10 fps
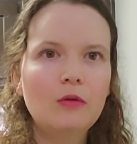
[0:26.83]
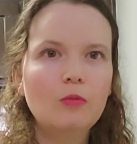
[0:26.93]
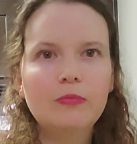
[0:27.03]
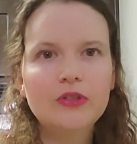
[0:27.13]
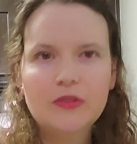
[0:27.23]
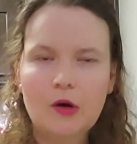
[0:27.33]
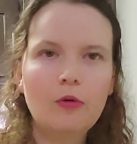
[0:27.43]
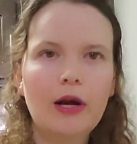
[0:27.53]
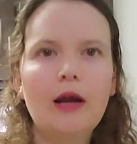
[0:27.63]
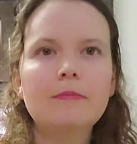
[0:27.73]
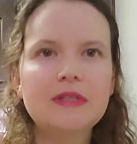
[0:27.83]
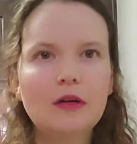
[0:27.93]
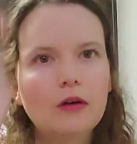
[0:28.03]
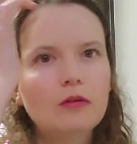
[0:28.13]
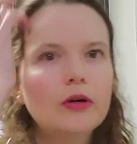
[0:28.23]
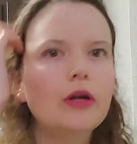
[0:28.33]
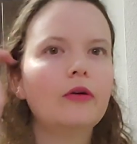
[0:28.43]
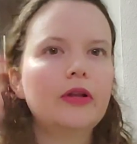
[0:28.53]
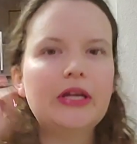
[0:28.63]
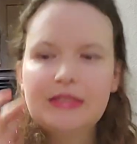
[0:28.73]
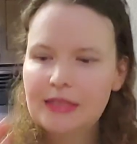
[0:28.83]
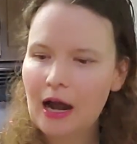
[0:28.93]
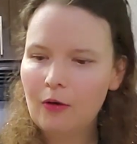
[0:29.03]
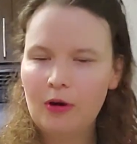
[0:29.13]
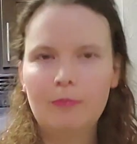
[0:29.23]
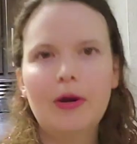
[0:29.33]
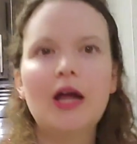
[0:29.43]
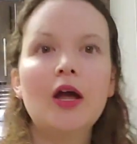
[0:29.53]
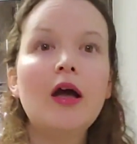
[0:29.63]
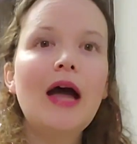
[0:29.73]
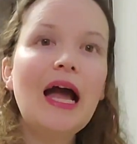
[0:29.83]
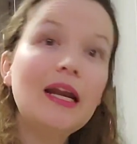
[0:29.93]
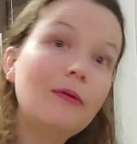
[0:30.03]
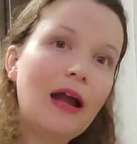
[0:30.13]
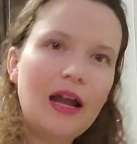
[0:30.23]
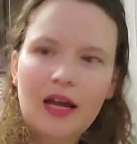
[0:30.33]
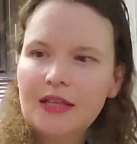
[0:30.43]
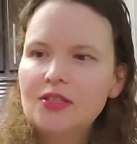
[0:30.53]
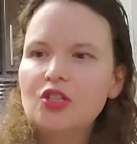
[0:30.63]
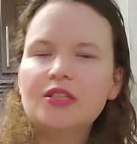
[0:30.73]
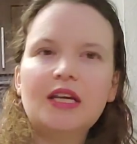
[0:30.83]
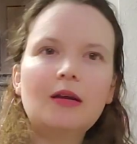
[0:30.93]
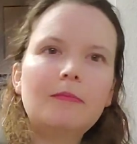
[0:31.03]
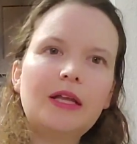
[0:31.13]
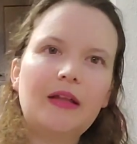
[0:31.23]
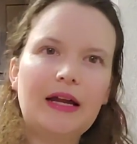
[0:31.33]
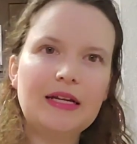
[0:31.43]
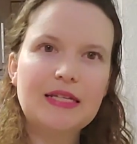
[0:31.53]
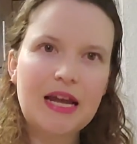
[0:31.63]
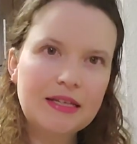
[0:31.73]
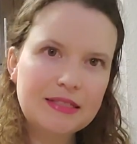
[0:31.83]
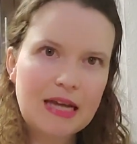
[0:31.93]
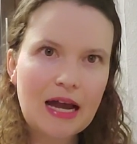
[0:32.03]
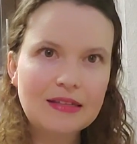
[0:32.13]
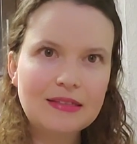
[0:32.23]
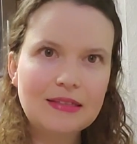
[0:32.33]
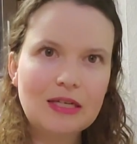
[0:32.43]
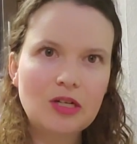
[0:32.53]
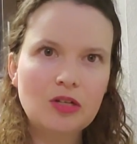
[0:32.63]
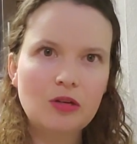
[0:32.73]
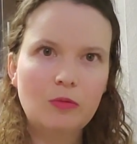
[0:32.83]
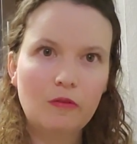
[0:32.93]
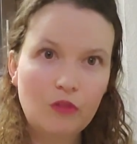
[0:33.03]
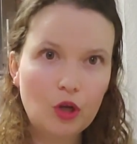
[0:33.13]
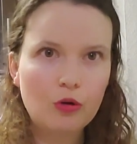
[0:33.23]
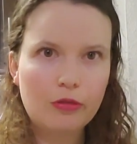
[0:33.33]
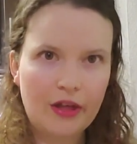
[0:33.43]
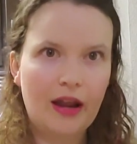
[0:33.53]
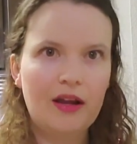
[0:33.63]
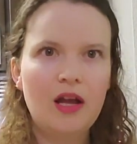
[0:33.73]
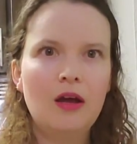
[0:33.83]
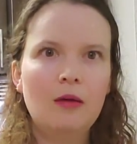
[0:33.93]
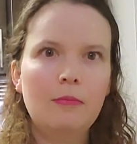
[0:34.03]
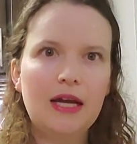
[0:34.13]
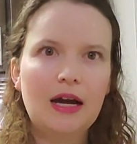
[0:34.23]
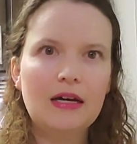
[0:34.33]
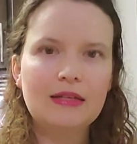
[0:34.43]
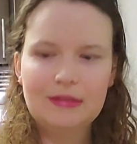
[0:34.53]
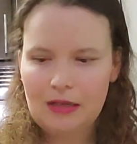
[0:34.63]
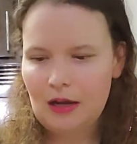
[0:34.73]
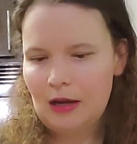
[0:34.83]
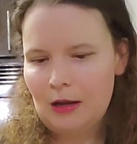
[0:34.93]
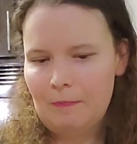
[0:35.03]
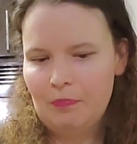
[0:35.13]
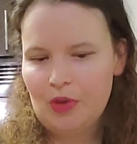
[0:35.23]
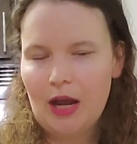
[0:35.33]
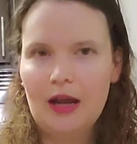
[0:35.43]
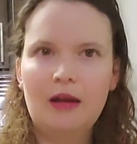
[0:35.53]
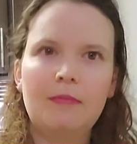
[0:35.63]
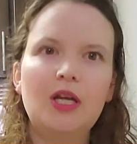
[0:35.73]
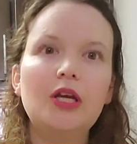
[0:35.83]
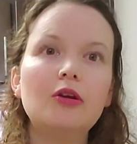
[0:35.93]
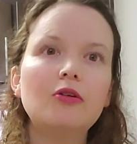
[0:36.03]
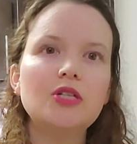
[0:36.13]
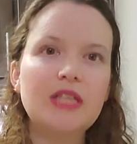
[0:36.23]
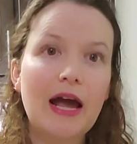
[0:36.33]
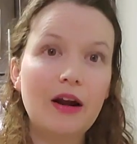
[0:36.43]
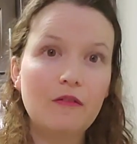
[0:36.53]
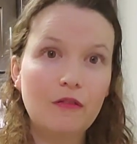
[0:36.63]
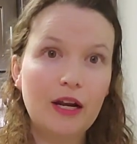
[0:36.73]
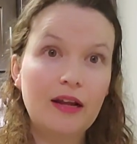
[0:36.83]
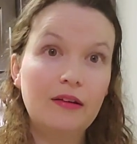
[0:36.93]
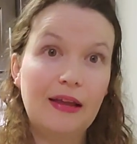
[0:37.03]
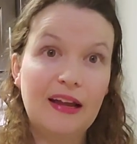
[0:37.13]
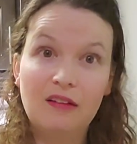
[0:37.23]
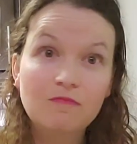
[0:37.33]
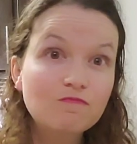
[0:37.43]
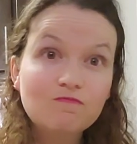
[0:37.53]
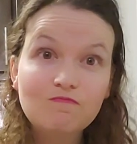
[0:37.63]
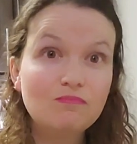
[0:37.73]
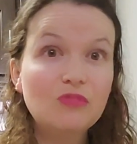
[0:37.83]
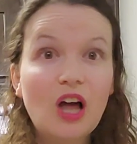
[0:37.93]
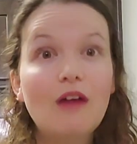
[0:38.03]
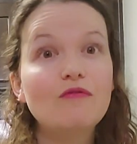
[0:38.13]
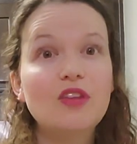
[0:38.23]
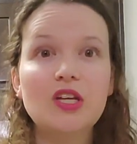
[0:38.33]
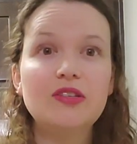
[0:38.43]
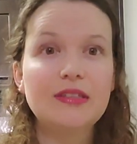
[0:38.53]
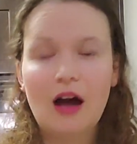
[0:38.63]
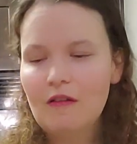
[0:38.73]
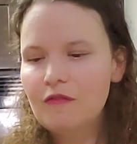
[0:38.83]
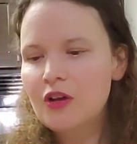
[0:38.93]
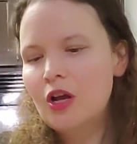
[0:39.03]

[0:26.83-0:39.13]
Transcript: but don't worry, I'm still going to release that one. But anyway, it's just going to be like a taste test review thing because I am a huge cider freak, like love this stuff.